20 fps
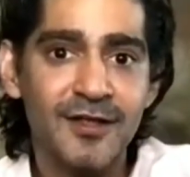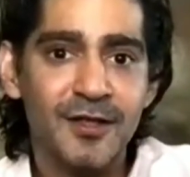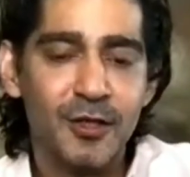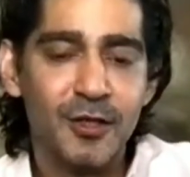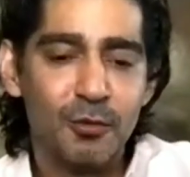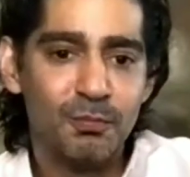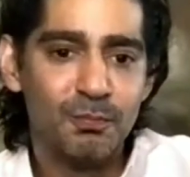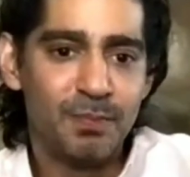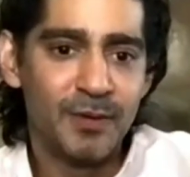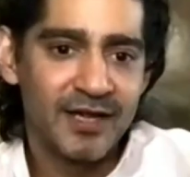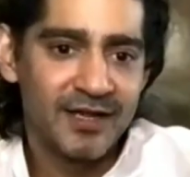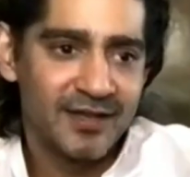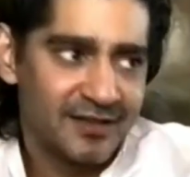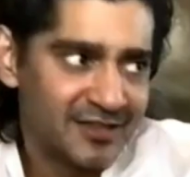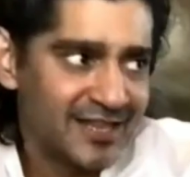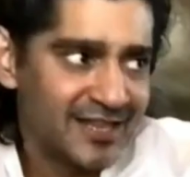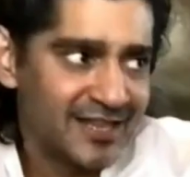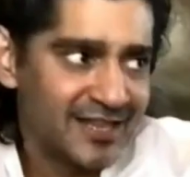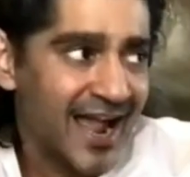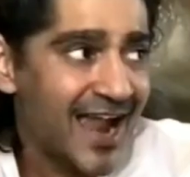but
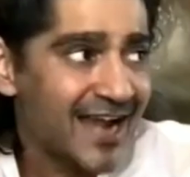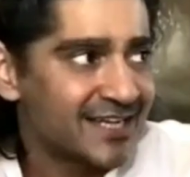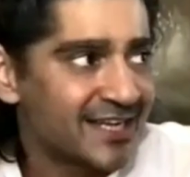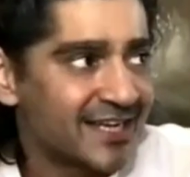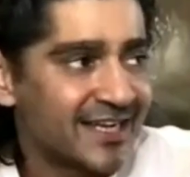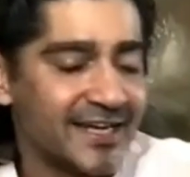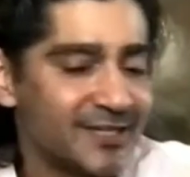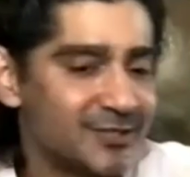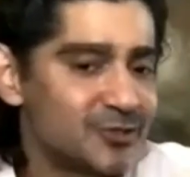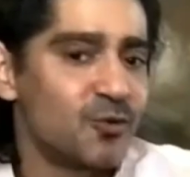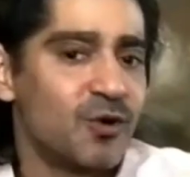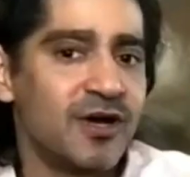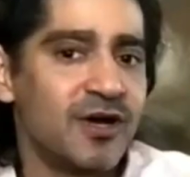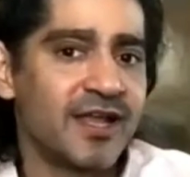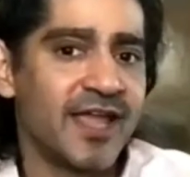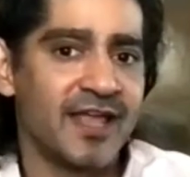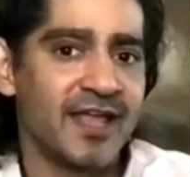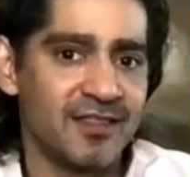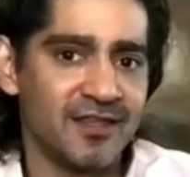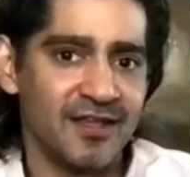that kid's work
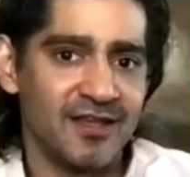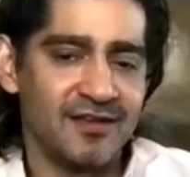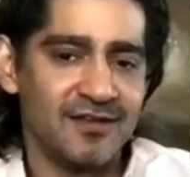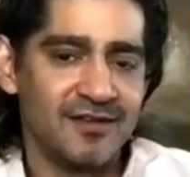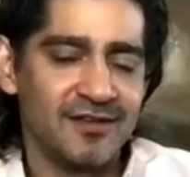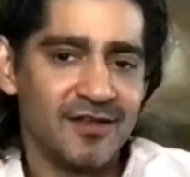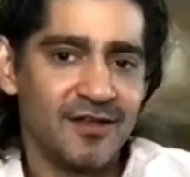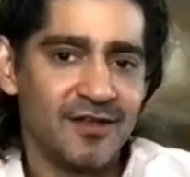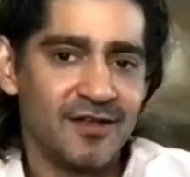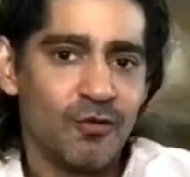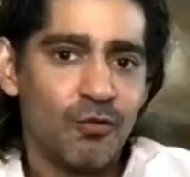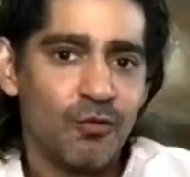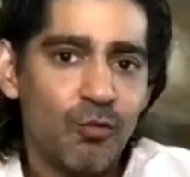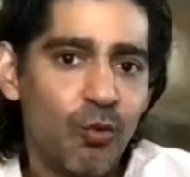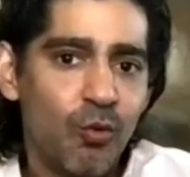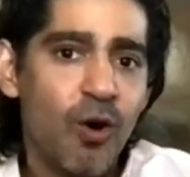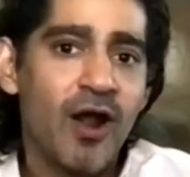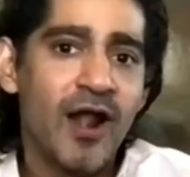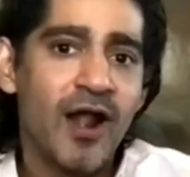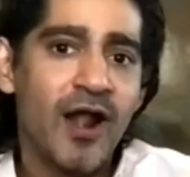ethic.
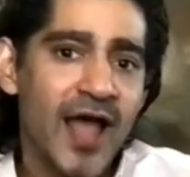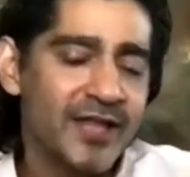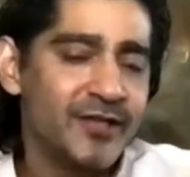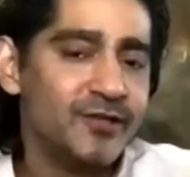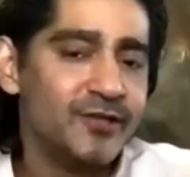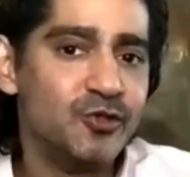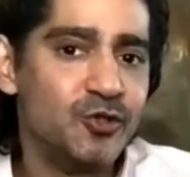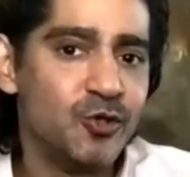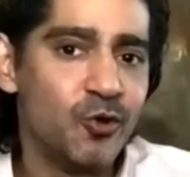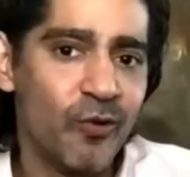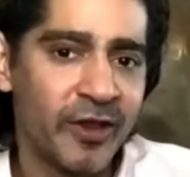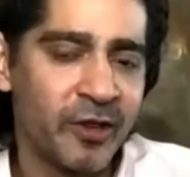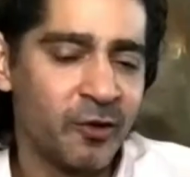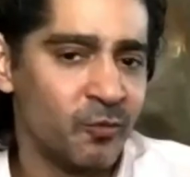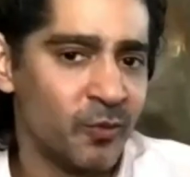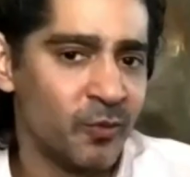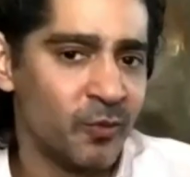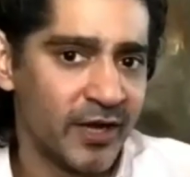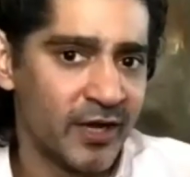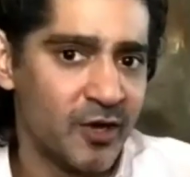What are you doing
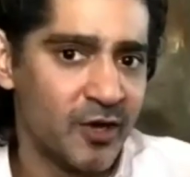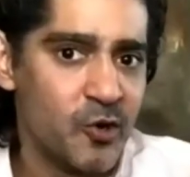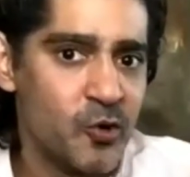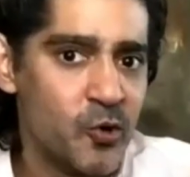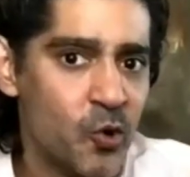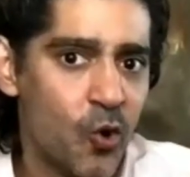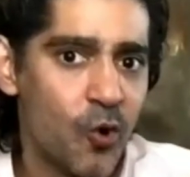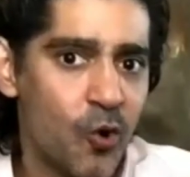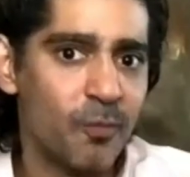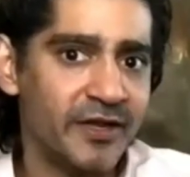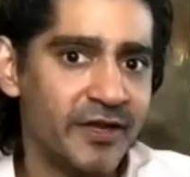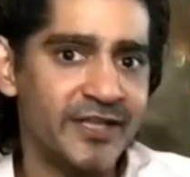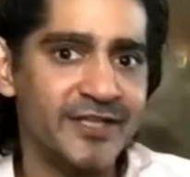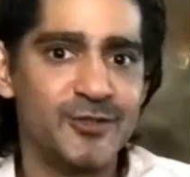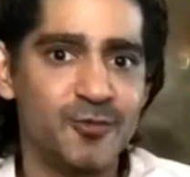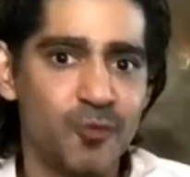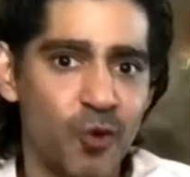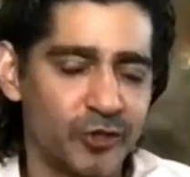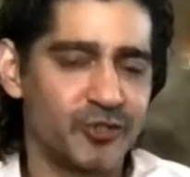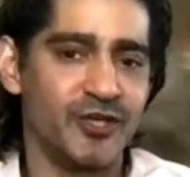when nobody's
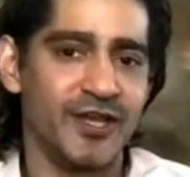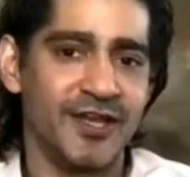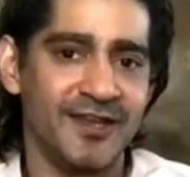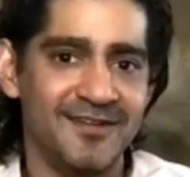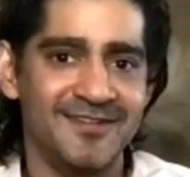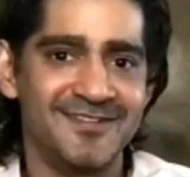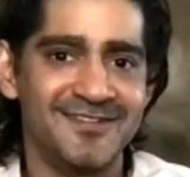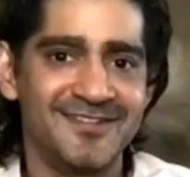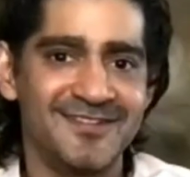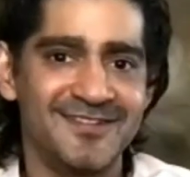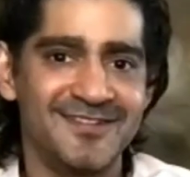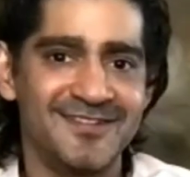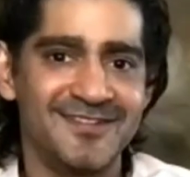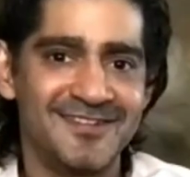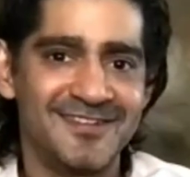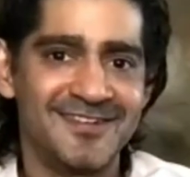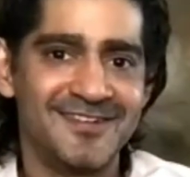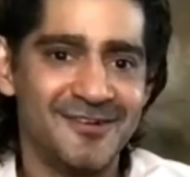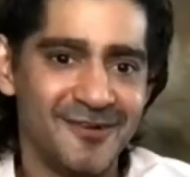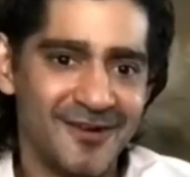watching?
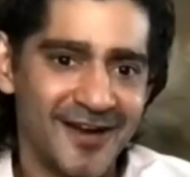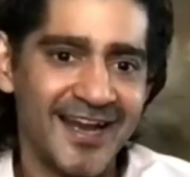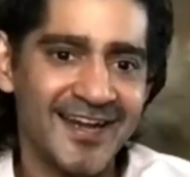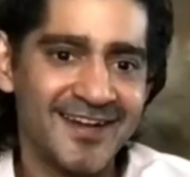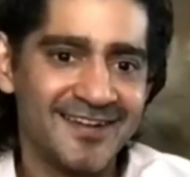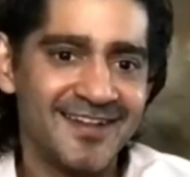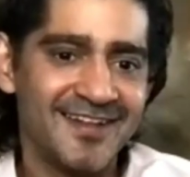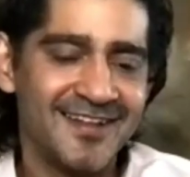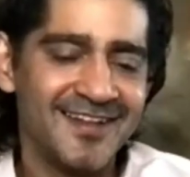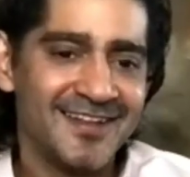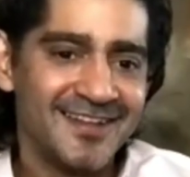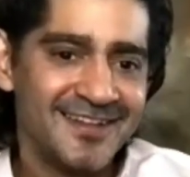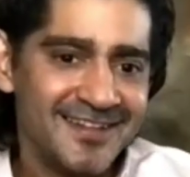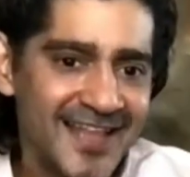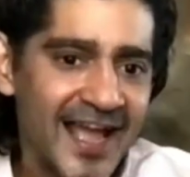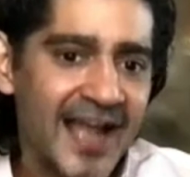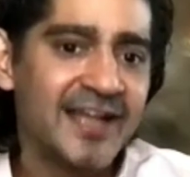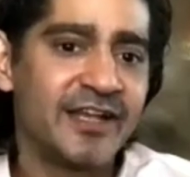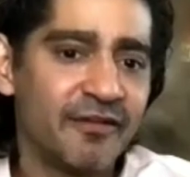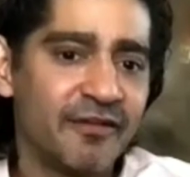Right?
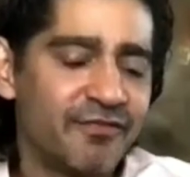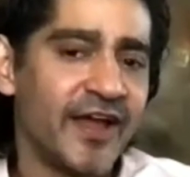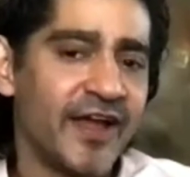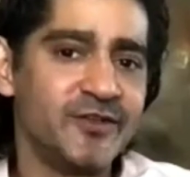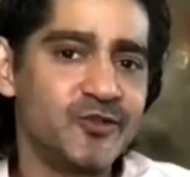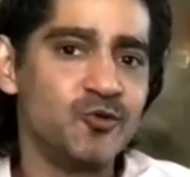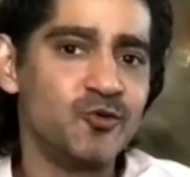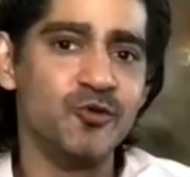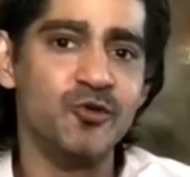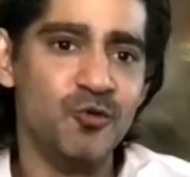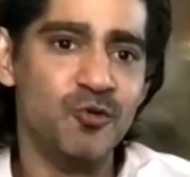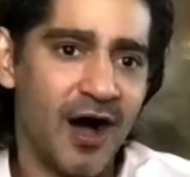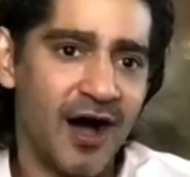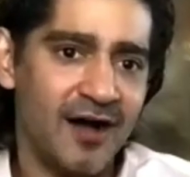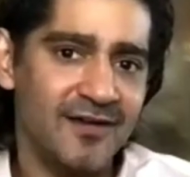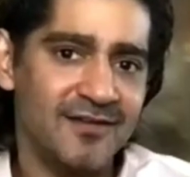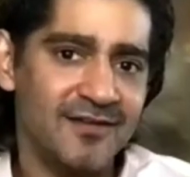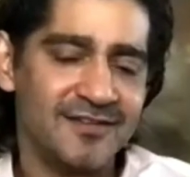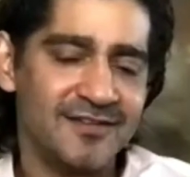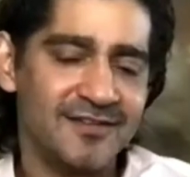That defines who you are.
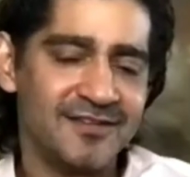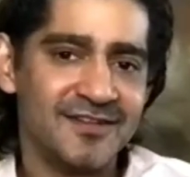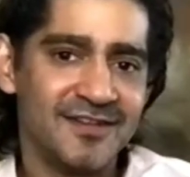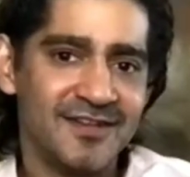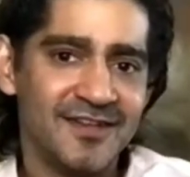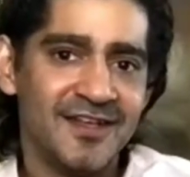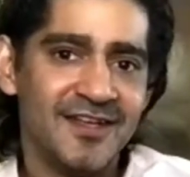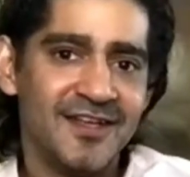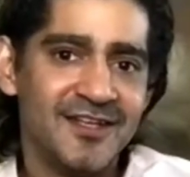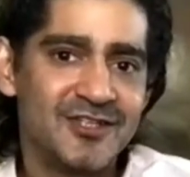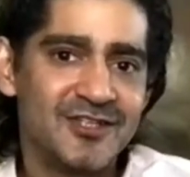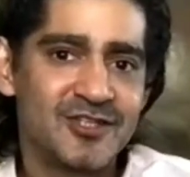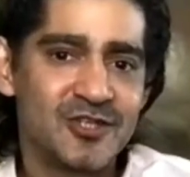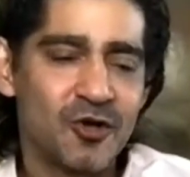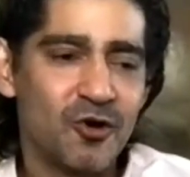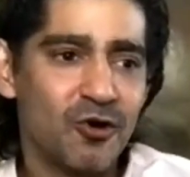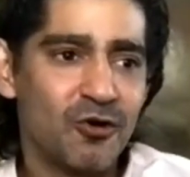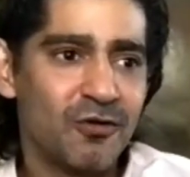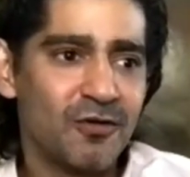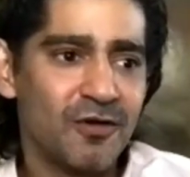
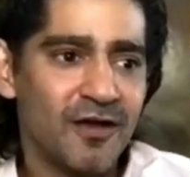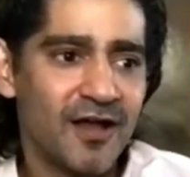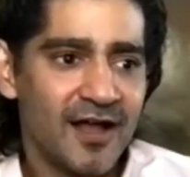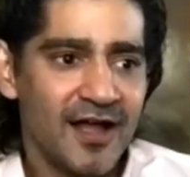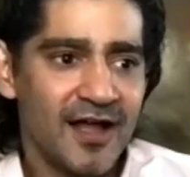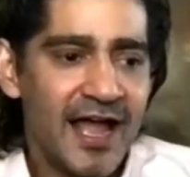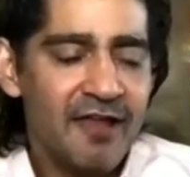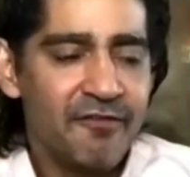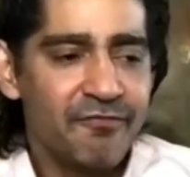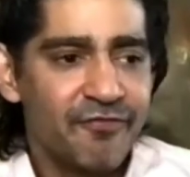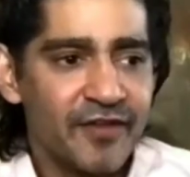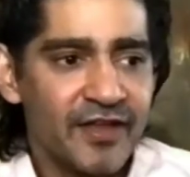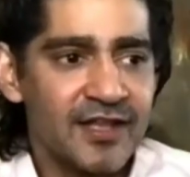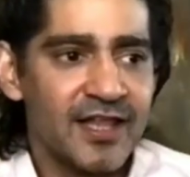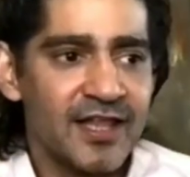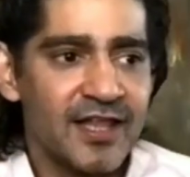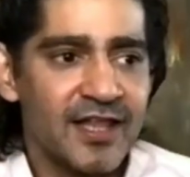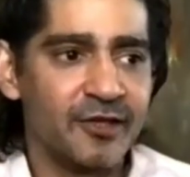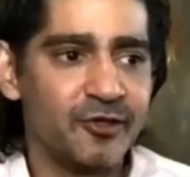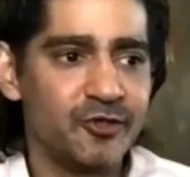So I feel
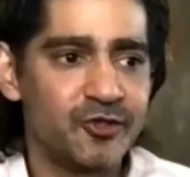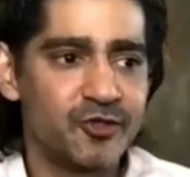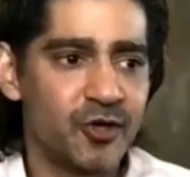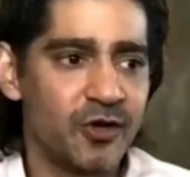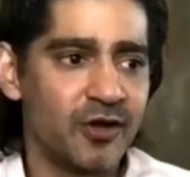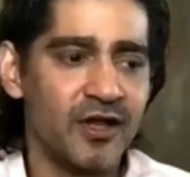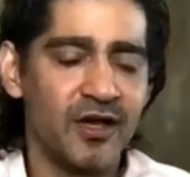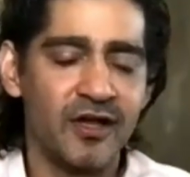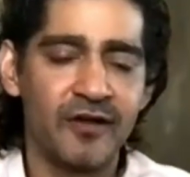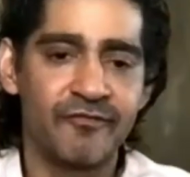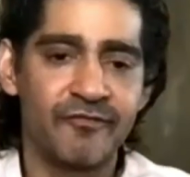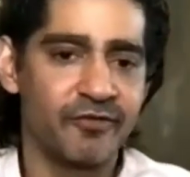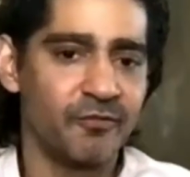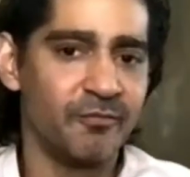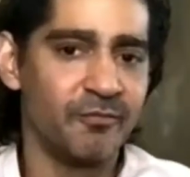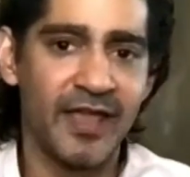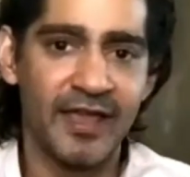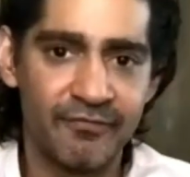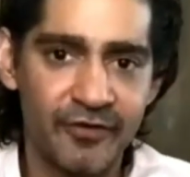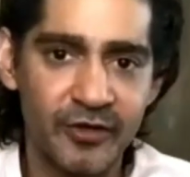like you should learn from
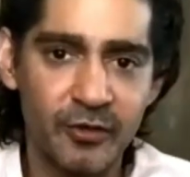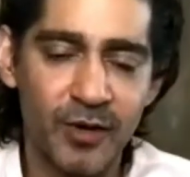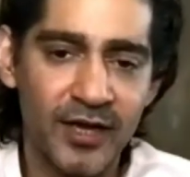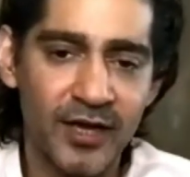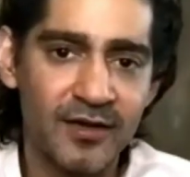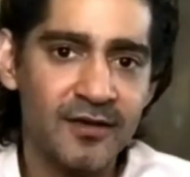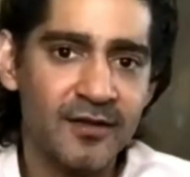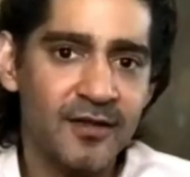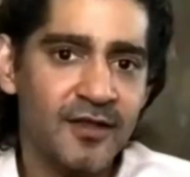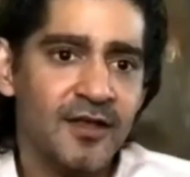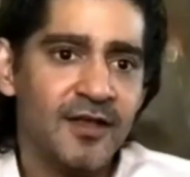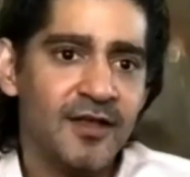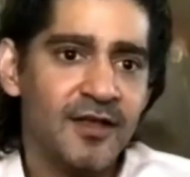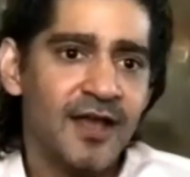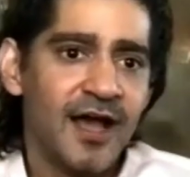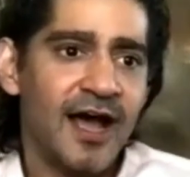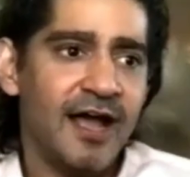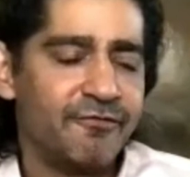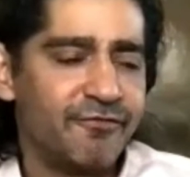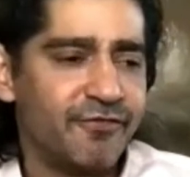everyone.
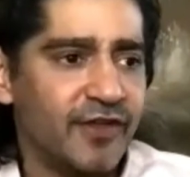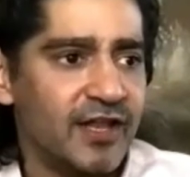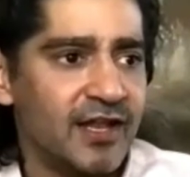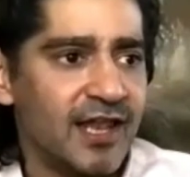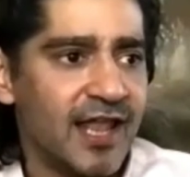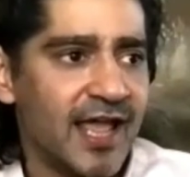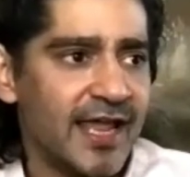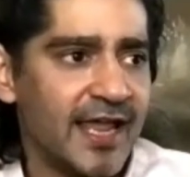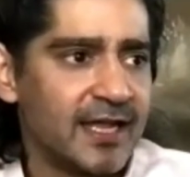I feel like